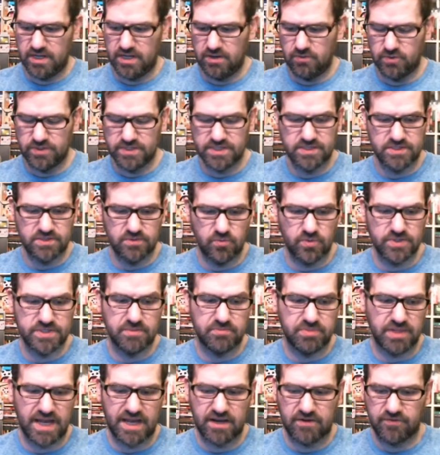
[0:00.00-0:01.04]
It was a
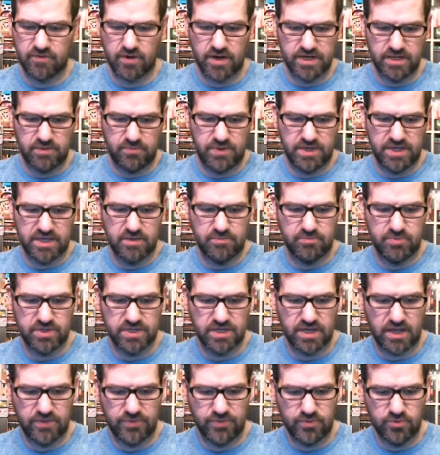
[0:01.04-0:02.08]
Black Friday pickup, but
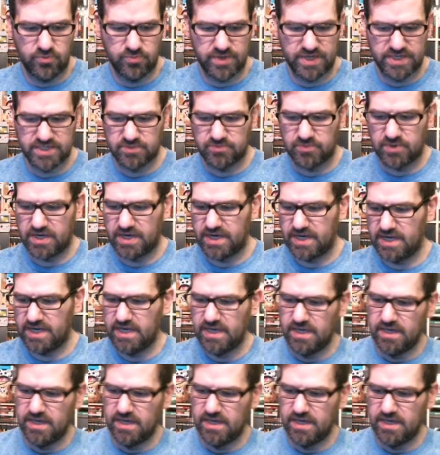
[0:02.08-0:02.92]
not through Best Buy.